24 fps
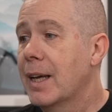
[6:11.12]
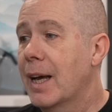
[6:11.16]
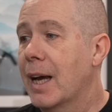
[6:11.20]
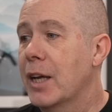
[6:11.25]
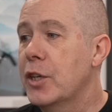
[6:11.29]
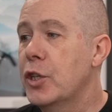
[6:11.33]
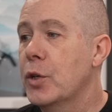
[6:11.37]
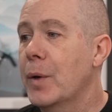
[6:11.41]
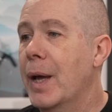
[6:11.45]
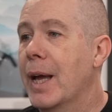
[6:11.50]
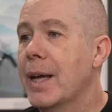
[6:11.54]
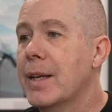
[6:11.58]

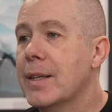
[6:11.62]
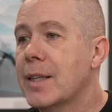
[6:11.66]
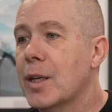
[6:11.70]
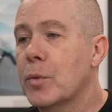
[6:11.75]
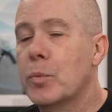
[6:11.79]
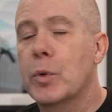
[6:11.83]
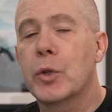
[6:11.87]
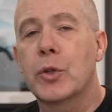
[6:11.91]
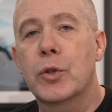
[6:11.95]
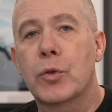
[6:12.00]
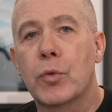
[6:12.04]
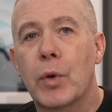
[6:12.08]
and you end
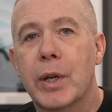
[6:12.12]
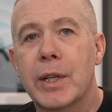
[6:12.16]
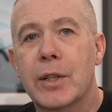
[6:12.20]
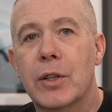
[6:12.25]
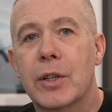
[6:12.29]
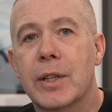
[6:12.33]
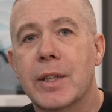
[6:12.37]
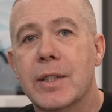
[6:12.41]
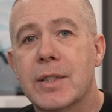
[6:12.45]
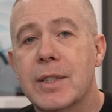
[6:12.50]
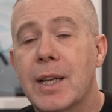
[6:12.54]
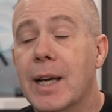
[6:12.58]
up with great
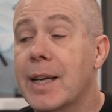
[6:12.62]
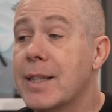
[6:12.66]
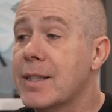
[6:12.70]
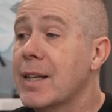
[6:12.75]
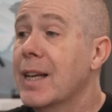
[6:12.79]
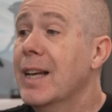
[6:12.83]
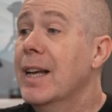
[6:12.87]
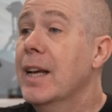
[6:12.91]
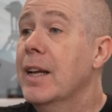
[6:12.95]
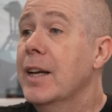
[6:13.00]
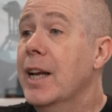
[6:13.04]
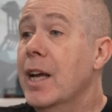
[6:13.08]
looking slides.
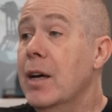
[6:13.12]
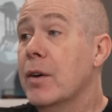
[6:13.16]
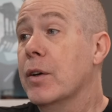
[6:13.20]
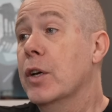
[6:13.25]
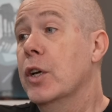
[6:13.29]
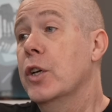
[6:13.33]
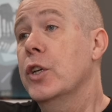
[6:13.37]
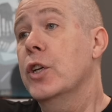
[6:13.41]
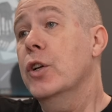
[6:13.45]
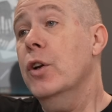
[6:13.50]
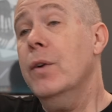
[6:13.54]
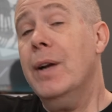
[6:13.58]
Now,
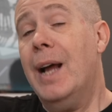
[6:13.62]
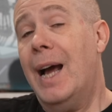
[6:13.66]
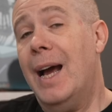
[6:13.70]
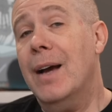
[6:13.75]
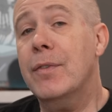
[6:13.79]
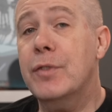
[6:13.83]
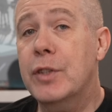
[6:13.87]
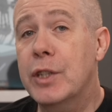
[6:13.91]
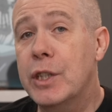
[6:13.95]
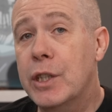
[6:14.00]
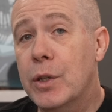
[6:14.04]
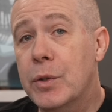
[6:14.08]
you don't
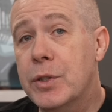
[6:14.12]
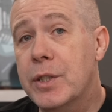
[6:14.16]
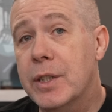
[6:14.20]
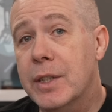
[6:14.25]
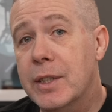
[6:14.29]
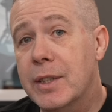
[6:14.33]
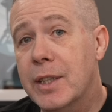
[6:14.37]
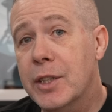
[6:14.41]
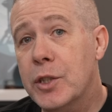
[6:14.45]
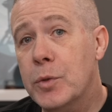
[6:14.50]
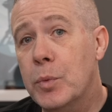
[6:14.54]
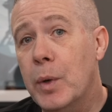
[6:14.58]
have to use it
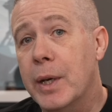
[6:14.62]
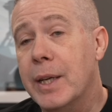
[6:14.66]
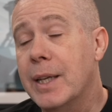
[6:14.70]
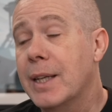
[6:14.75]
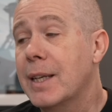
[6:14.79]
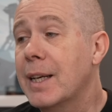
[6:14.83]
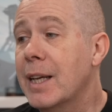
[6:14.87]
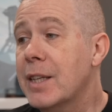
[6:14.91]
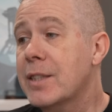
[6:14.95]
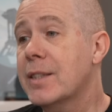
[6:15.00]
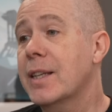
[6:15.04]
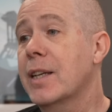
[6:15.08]
in this way.
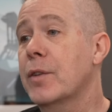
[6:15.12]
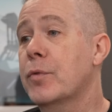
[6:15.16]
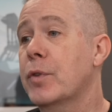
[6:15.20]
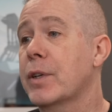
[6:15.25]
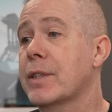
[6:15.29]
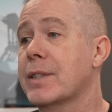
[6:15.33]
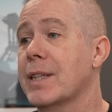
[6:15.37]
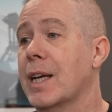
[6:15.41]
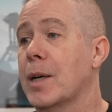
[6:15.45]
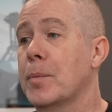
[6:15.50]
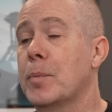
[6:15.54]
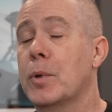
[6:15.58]
Let's say, for
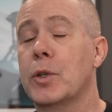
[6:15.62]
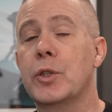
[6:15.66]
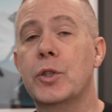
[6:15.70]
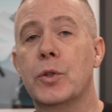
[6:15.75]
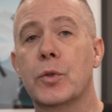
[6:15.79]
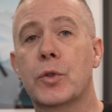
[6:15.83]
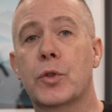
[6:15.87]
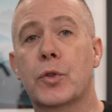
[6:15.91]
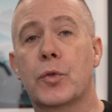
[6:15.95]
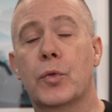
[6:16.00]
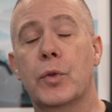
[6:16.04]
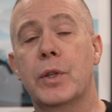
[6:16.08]
example,
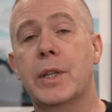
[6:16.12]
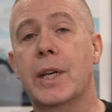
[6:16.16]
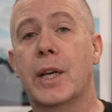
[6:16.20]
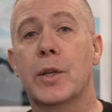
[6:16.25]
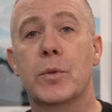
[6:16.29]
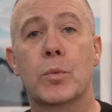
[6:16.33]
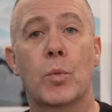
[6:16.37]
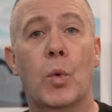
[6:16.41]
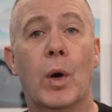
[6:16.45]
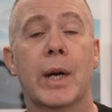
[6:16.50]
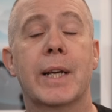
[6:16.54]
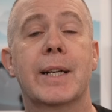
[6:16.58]
you
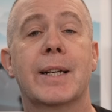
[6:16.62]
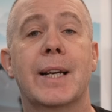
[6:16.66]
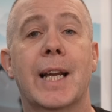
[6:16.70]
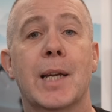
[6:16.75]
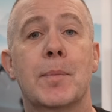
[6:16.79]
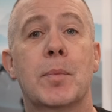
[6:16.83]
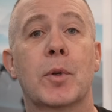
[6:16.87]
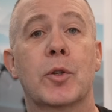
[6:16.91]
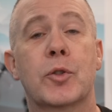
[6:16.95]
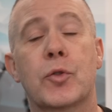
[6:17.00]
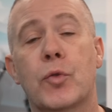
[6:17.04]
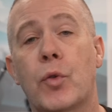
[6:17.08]
create white
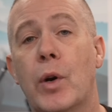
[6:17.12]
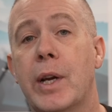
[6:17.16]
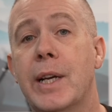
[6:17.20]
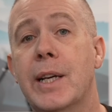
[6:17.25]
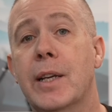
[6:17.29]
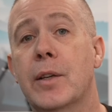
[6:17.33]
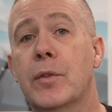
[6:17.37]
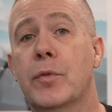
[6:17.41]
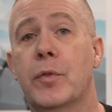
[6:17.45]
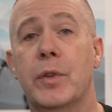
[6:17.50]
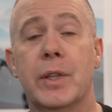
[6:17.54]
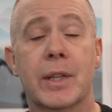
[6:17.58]
label
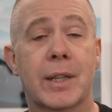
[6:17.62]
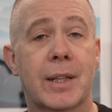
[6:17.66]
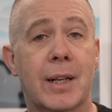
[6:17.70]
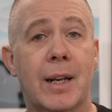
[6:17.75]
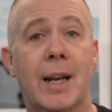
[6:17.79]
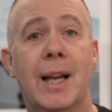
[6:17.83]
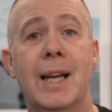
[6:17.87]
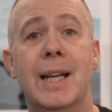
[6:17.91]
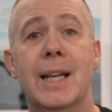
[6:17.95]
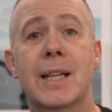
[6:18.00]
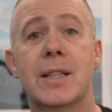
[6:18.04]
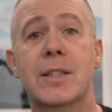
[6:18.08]
training for your
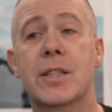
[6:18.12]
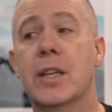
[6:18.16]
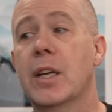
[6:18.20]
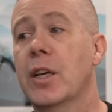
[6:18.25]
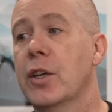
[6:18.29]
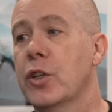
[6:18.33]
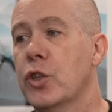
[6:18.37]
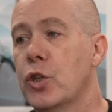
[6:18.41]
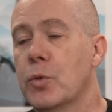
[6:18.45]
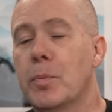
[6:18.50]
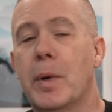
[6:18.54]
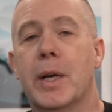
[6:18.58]
clients,
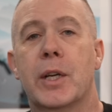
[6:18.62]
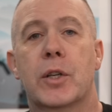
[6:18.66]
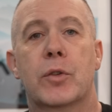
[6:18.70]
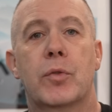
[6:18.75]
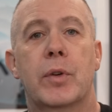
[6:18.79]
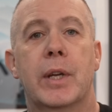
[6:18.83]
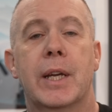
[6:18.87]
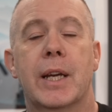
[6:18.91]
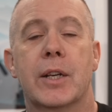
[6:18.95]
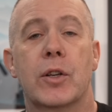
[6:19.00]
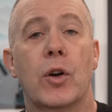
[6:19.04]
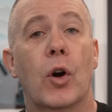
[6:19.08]
you might
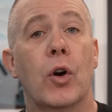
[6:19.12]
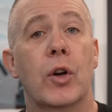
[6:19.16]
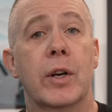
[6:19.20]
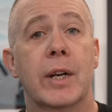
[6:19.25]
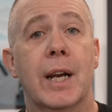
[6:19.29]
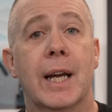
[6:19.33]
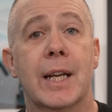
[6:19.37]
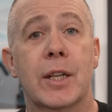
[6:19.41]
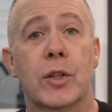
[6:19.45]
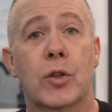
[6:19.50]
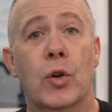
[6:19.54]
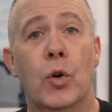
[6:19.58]
create
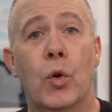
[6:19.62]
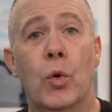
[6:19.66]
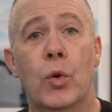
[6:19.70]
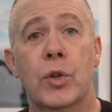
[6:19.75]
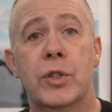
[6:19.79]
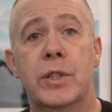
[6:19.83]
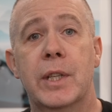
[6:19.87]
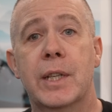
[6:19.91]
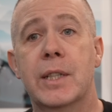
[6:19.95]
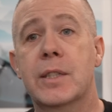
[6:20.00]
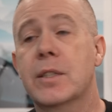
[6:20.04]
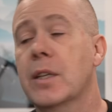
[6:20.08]
online
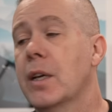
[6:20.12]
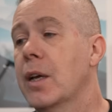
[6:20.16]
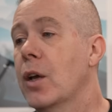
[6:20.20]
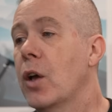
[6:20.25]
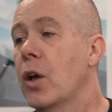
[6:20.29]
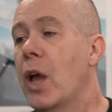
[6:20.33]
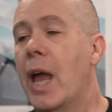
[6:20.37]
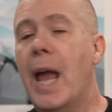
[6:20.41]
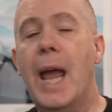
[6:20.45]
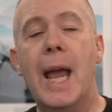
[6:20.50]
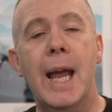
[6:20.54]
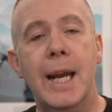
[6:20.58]
courses,
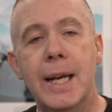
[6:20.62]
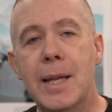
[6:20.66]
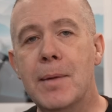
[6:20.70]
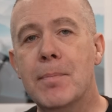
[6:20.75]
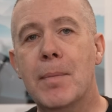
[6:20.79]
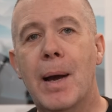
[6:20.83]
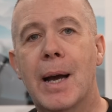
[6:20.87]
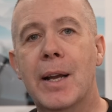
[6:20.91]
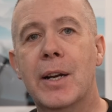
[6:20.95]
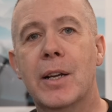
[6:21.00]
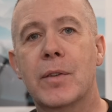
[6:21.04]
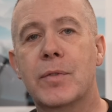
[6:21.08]
any
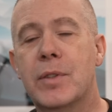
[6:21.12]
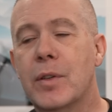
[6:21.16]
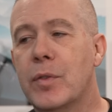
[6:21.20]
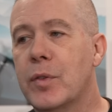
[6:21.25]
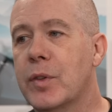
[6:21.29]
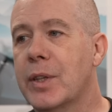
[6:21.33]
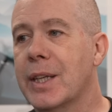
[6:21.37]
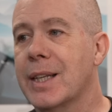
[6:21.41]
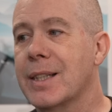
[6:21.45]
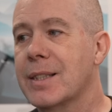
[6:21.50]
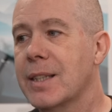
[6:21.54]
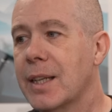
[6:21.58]
manner of
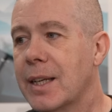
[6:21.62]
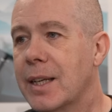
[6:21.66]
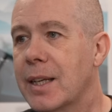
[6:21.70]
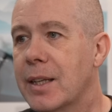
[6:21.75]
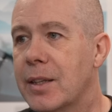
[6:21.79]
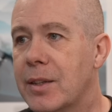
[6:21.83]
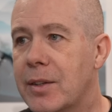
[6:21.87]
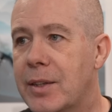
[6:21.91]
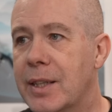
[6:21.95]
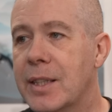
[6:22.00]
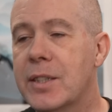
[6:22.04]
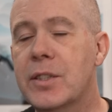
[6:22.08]
different things.
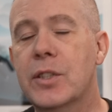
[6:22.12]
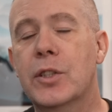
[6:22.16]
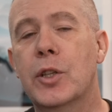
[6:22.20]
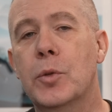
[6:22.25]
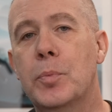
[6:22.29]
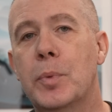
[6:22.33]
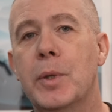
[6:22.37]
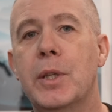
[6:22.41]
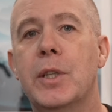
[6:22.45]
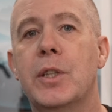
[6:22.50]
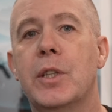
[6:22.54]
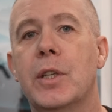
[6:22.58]
This could
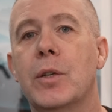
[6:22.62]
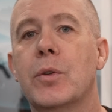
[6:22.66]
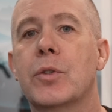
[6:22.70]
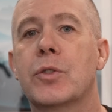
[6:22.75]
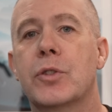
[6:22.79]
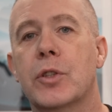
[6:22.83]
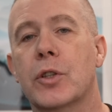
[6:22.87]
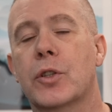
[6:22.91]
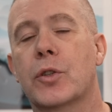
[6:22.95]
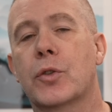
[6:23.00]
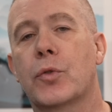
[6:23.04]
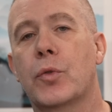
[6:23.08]
be
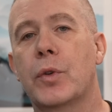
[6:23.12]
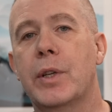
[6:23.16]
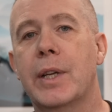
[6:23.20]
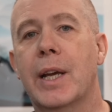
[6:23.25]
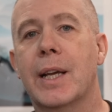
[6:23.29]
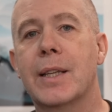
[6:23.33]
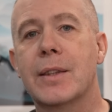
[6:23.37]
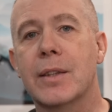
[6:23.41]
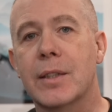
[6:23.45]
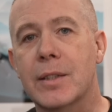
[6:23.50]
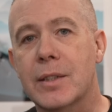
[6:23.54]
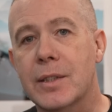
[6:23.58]
used to
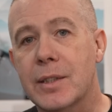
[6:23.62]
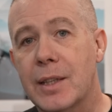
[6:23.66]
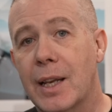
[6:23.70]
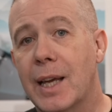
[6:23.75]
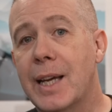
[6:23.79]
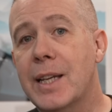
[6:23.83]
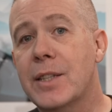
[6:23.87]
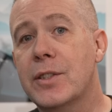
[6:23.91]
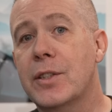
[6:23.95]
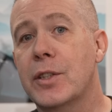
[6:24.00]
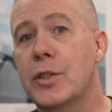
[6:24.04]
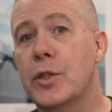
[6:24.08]
create the
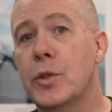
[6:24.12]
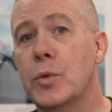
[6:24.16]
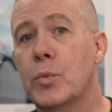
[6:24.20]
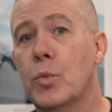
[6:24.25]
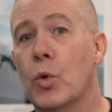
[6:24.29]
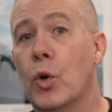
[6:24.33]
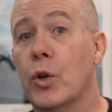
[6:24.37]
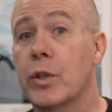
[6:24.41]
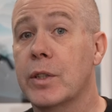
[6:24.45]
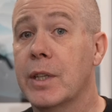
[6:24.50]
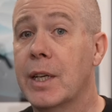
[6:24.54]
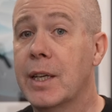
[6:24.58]
slides that you
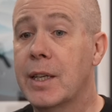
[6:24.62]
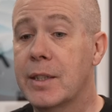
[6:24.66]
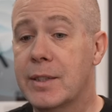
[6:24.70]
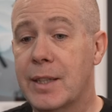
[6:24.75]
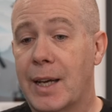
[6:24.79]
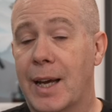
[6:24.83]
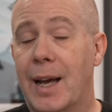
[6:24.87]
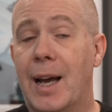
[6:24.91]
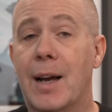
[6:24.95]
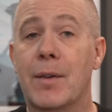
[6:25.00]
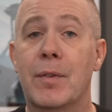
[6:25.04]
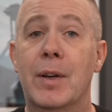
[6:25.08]
want to
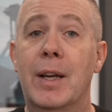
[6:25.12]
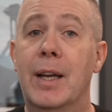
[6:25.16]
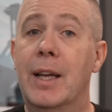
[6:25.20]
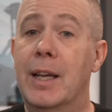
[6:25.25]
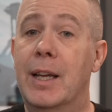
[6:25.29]
have